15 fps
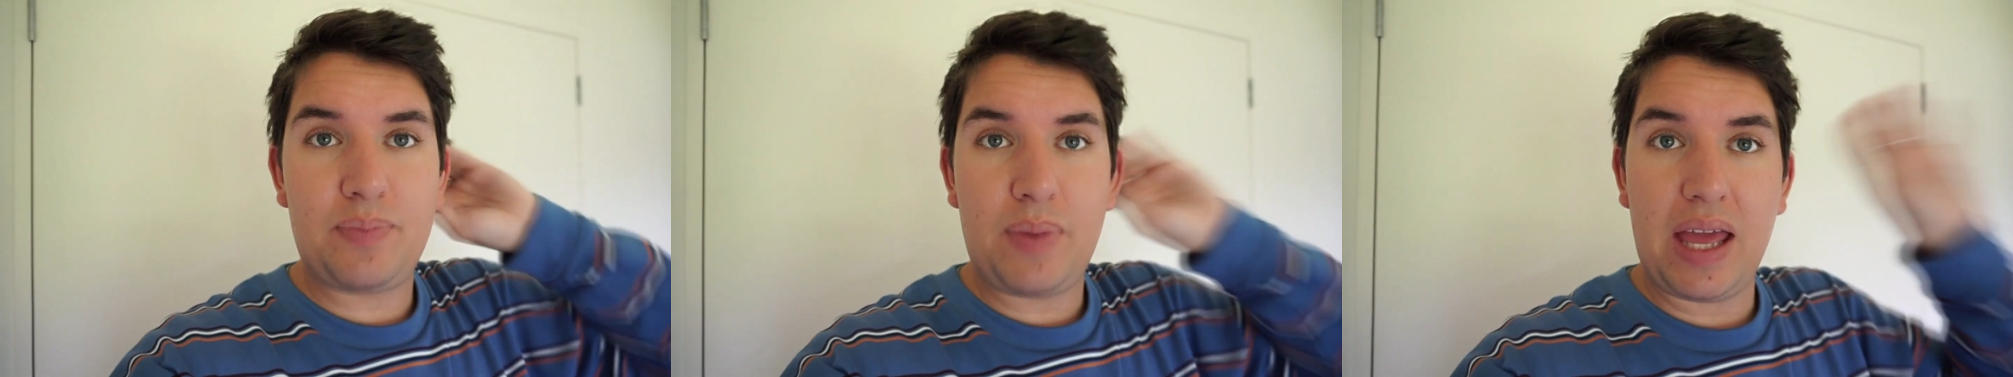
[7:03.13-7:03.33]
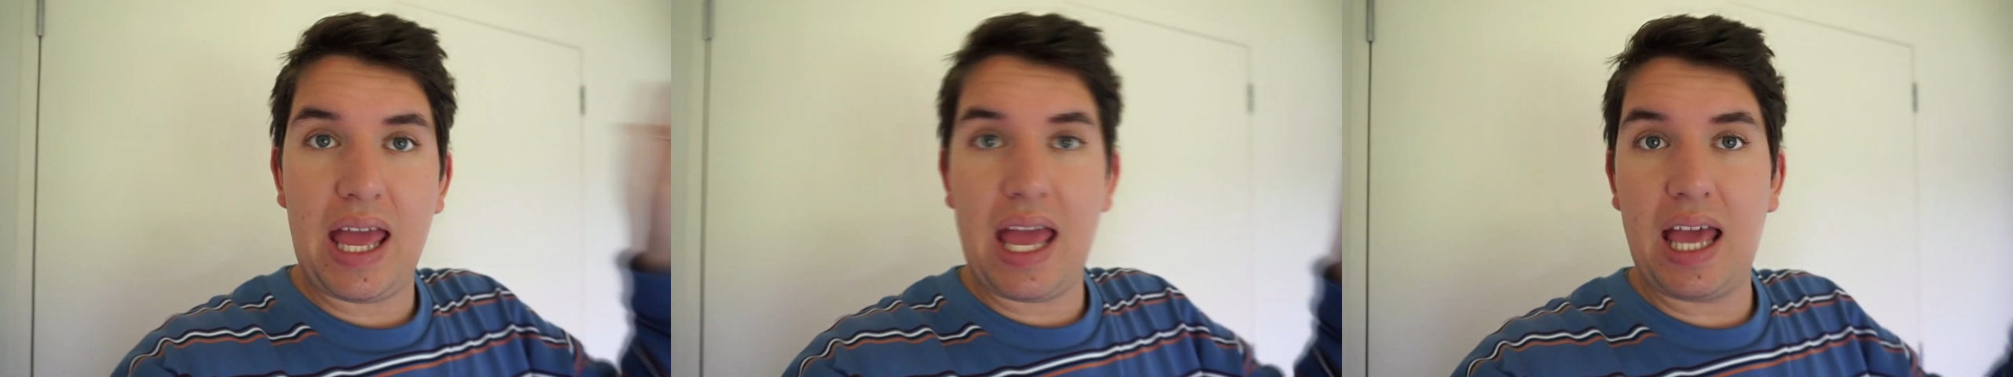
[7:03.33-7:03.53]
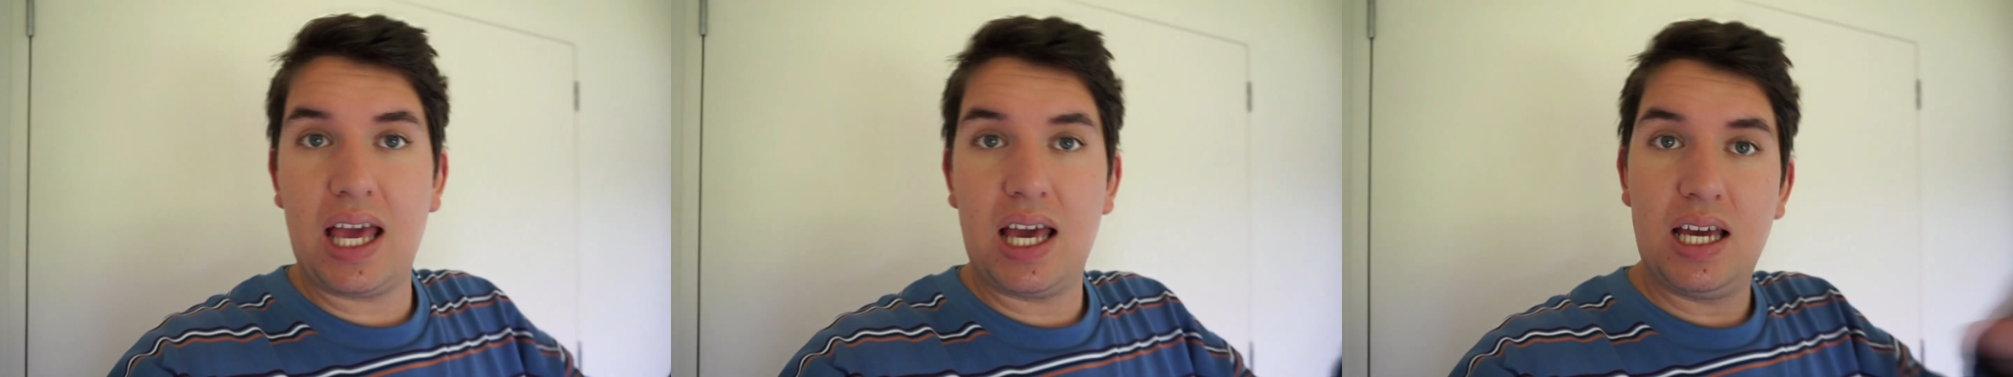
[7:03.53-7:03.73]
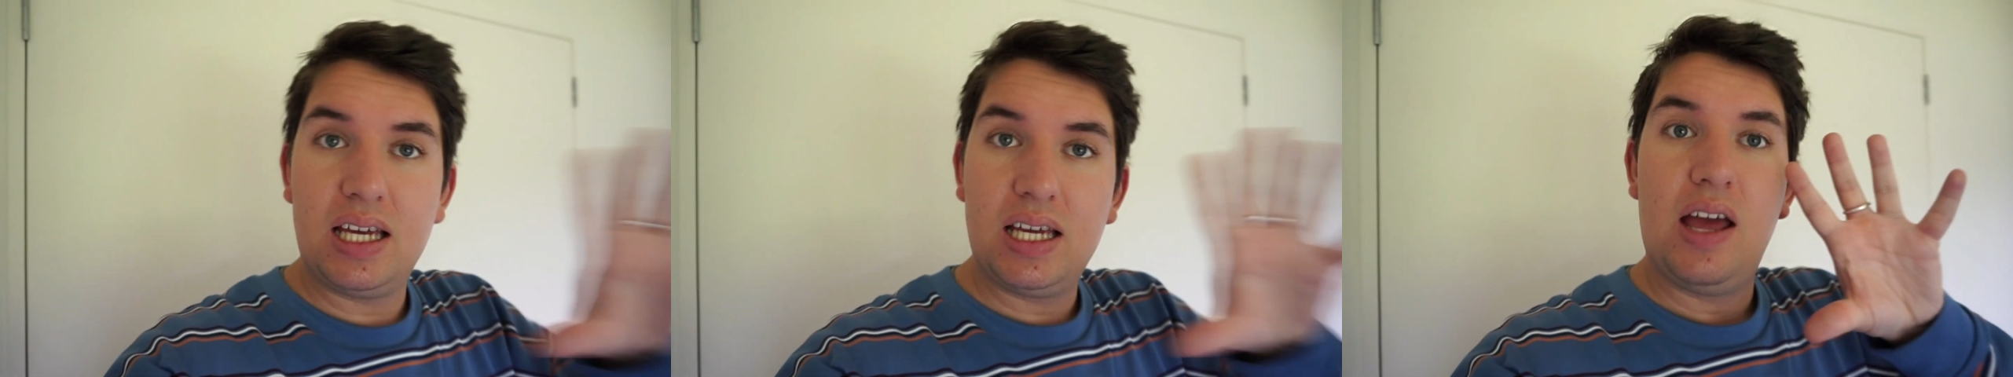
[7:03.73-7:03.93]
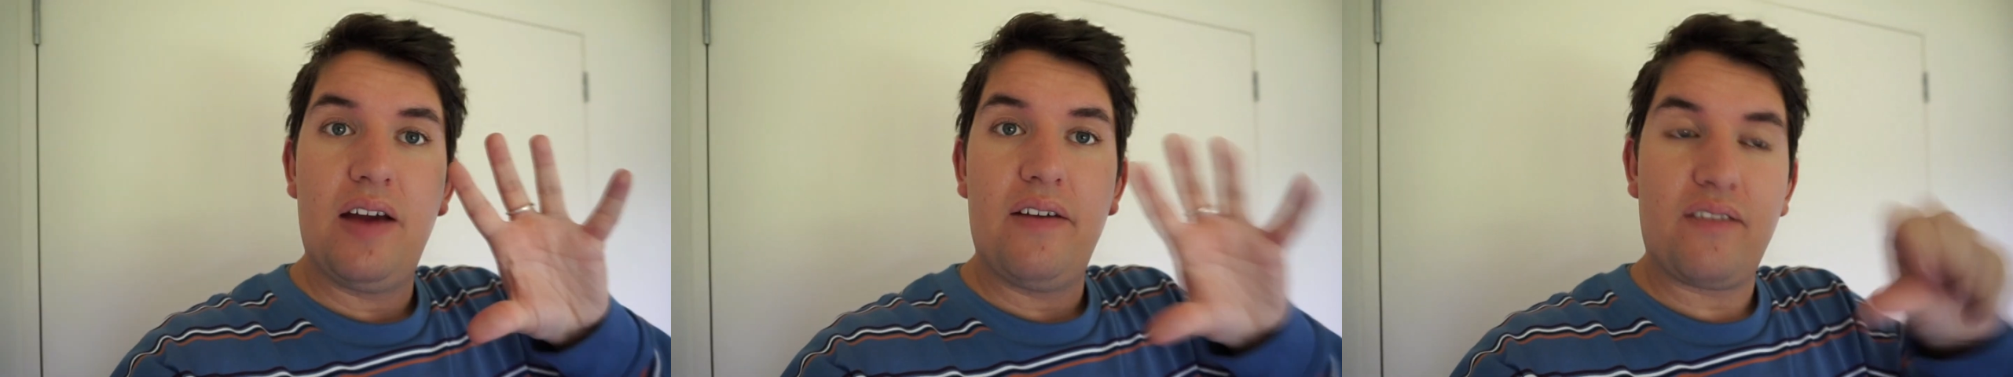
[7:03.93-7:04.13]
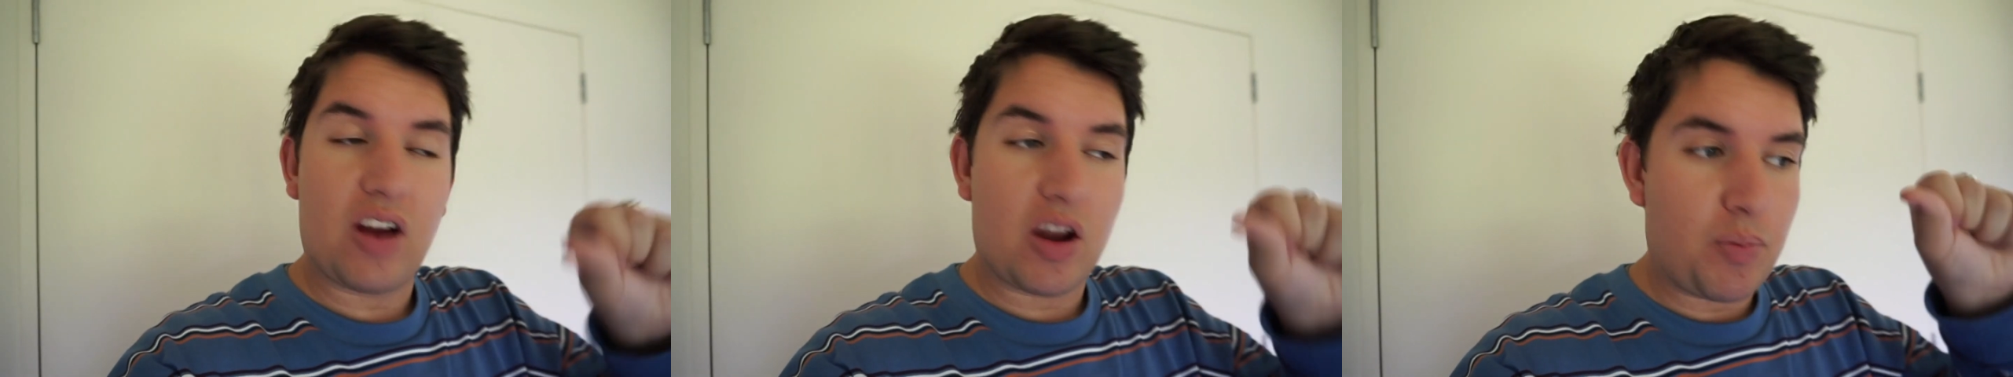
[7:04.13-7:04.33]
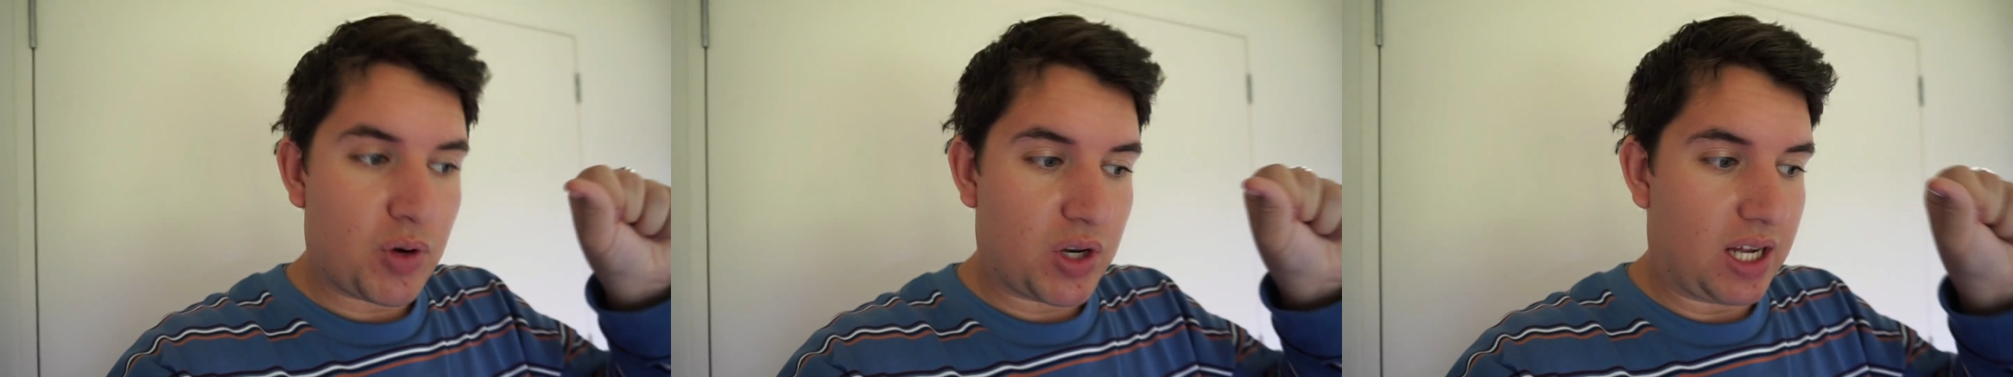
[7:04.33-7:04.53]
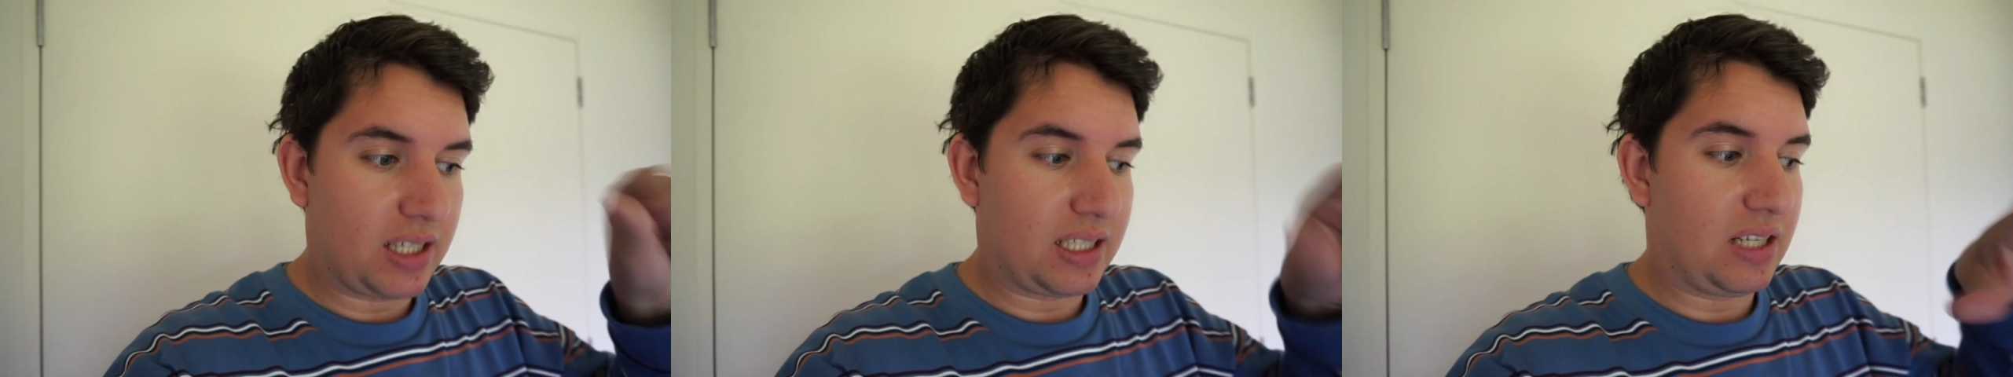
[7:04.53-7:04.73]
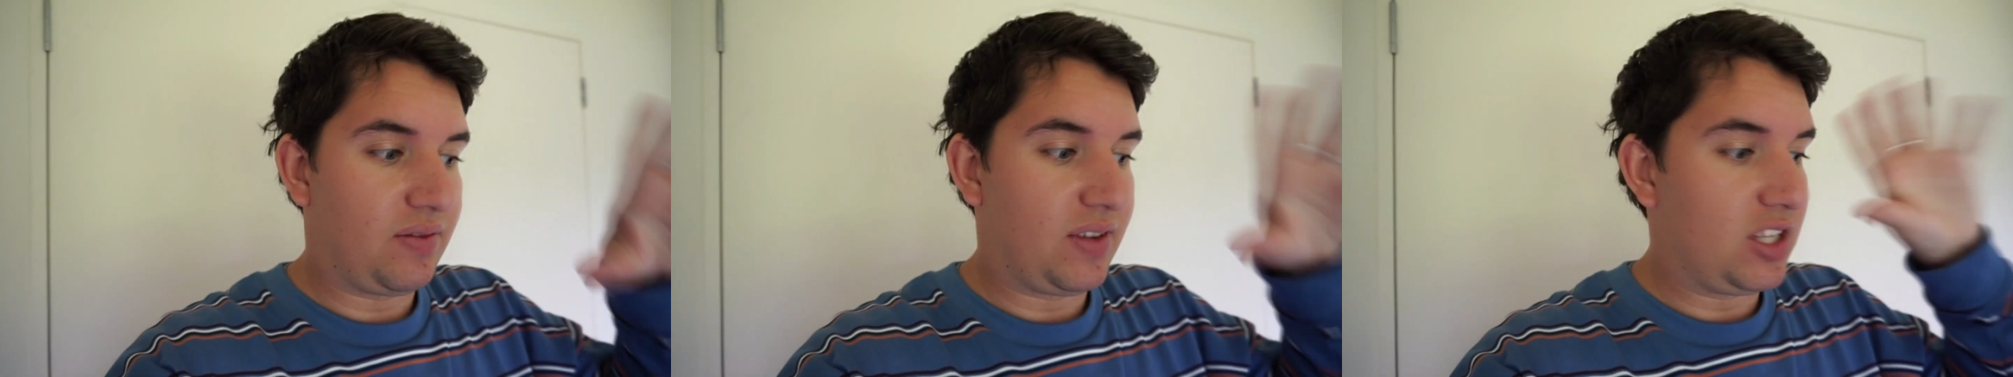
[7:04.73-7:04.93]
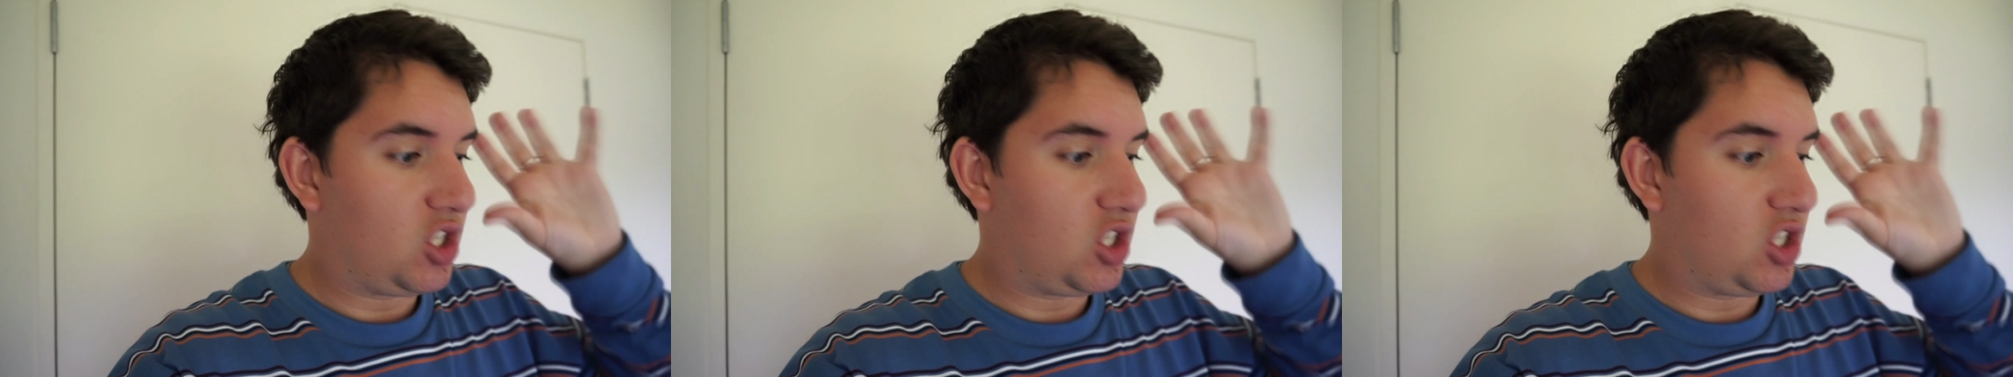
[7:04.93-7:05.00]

being very productive.